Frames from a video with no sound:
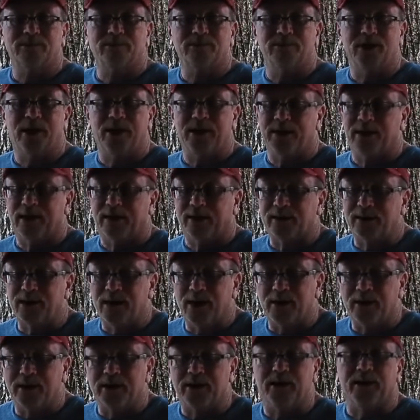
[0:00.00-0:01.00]
and that
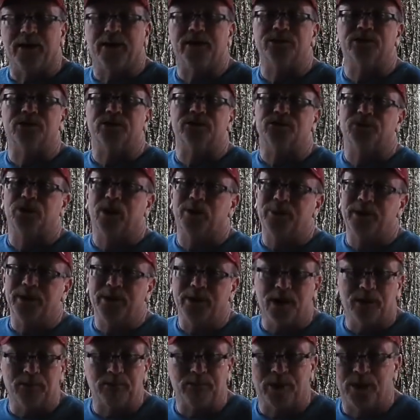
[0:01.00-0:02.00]
cutting edge and rubbing
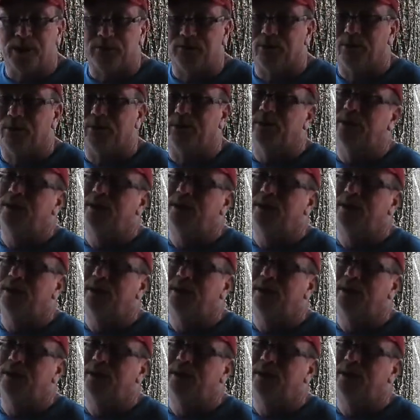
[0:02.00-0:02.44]
that bevel.